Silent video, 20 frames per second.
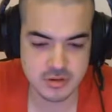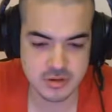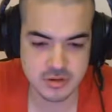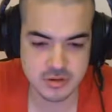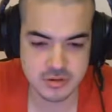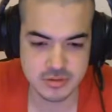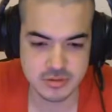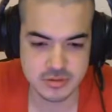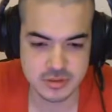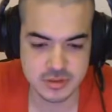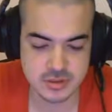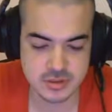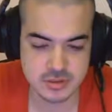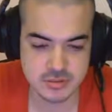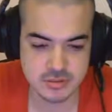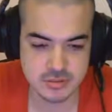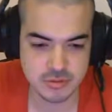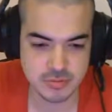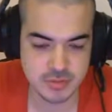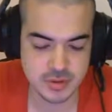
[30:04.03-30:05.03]
use this
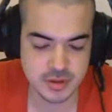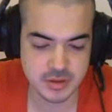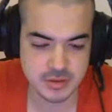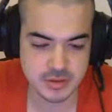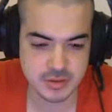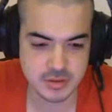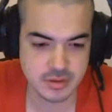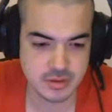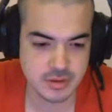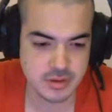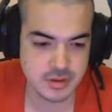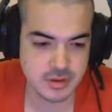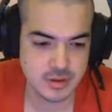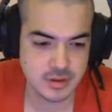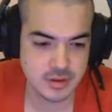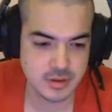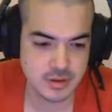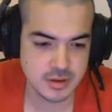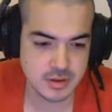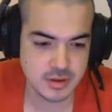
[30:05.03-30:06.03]
group better
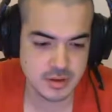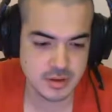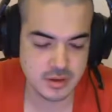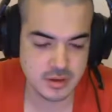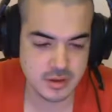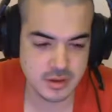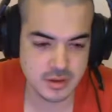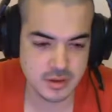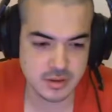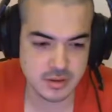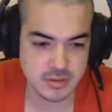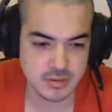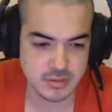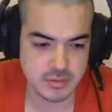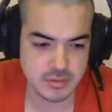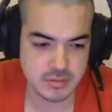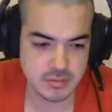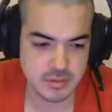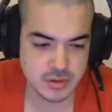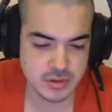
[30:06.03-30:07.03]
and
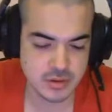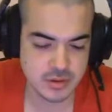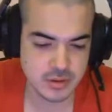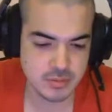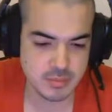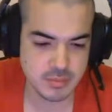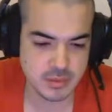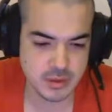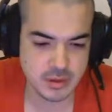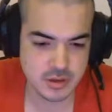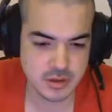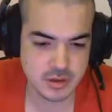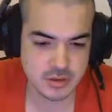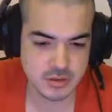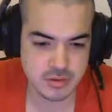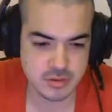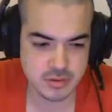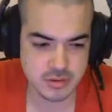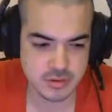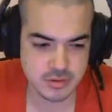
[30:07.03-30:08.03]
what I'm kind of
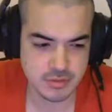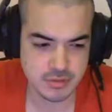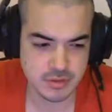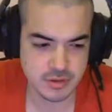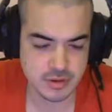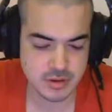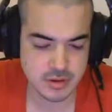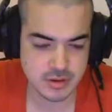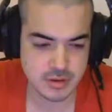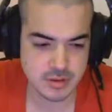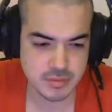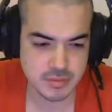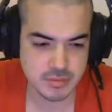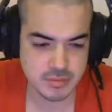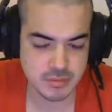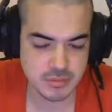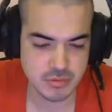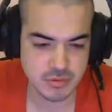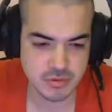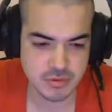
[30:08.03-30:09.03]
looking
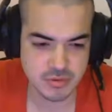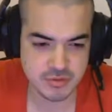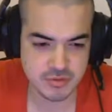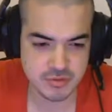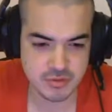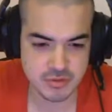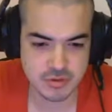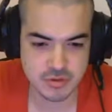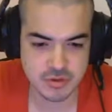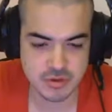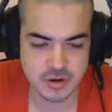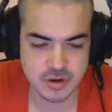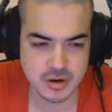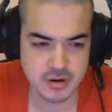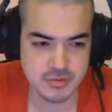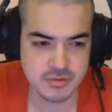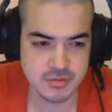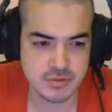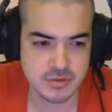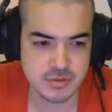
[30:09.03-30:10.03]
more for
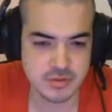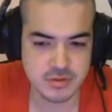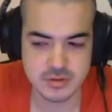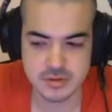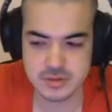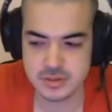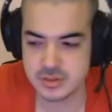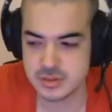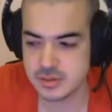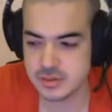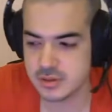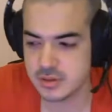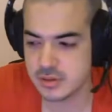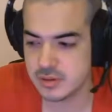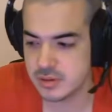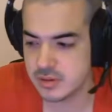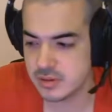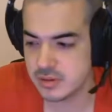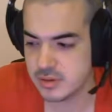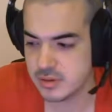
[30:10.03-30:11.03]
after this,
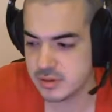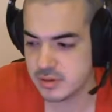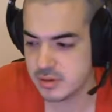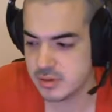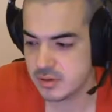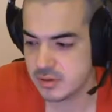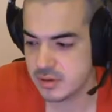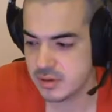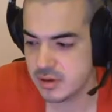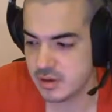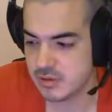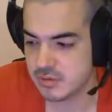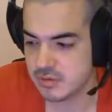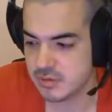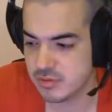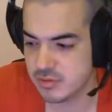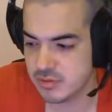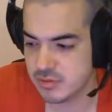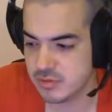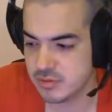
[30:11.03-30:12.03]

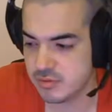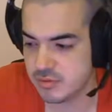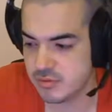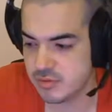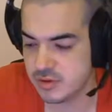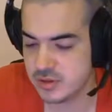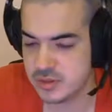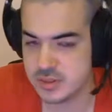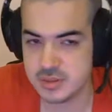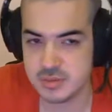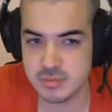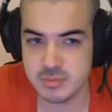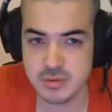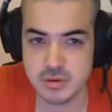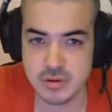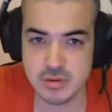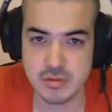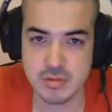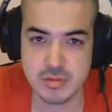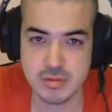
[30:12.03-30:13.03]
after the first
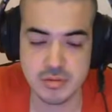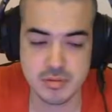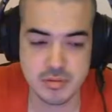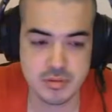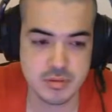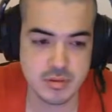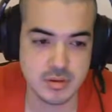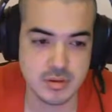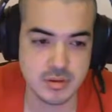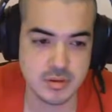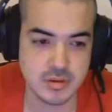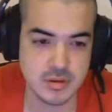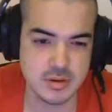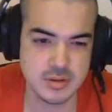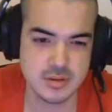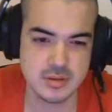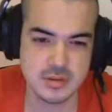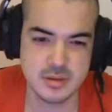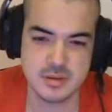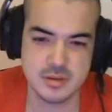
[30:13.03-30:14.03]
month. And
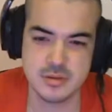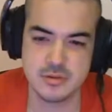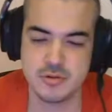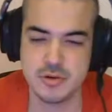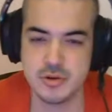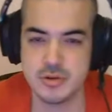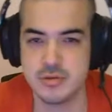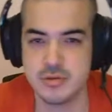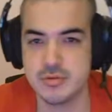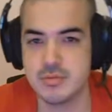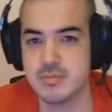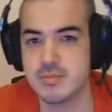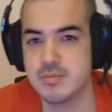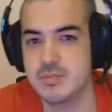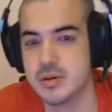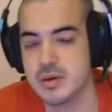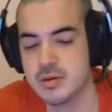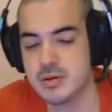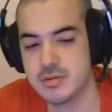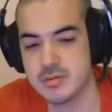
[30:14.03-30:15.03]
let's try to
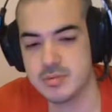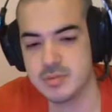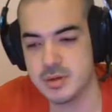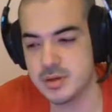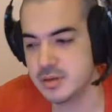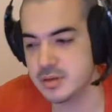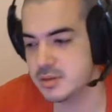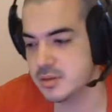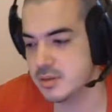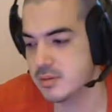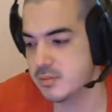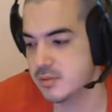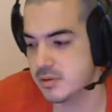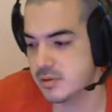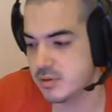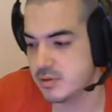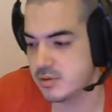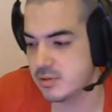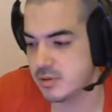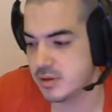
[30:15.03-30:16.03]
pick the pace up,
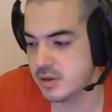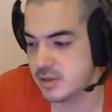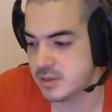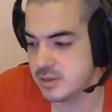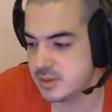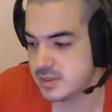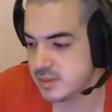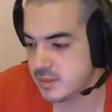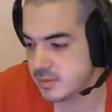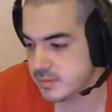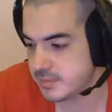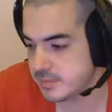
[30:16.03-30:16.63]
guys?